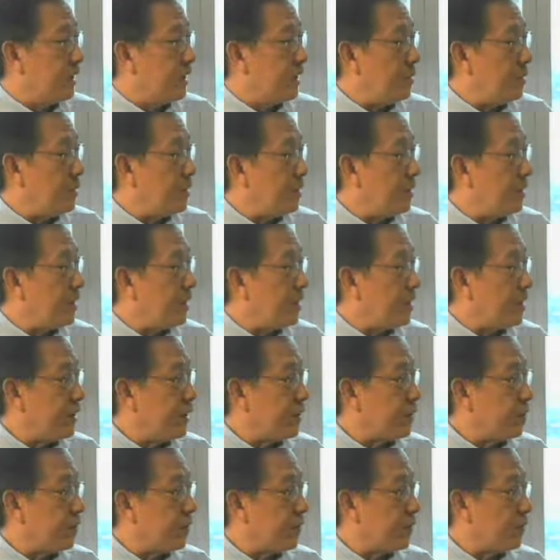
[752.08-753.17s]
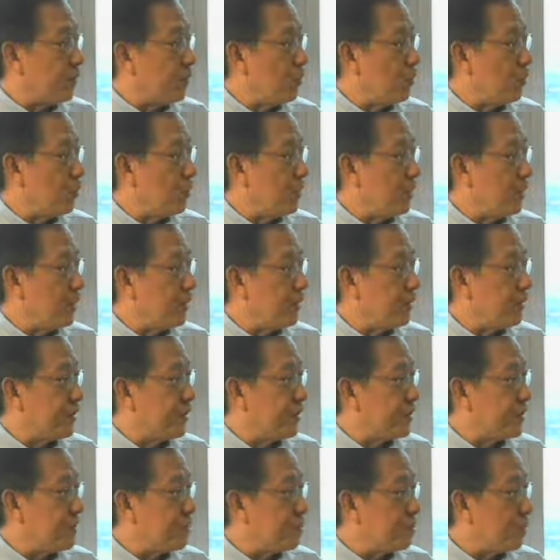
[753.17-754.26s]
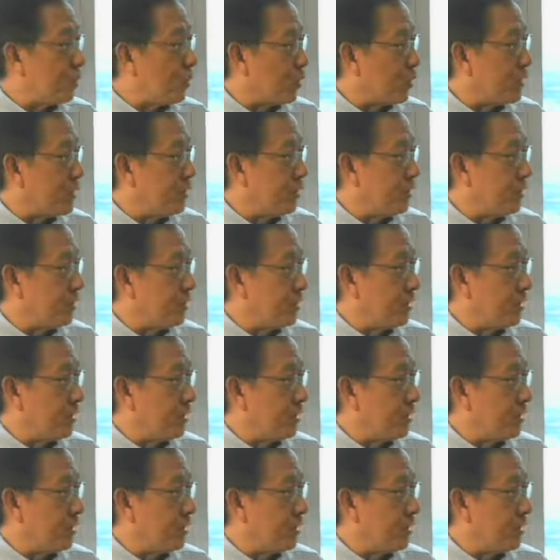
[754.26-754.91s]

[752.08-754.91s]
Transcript: I mean, that was so such an important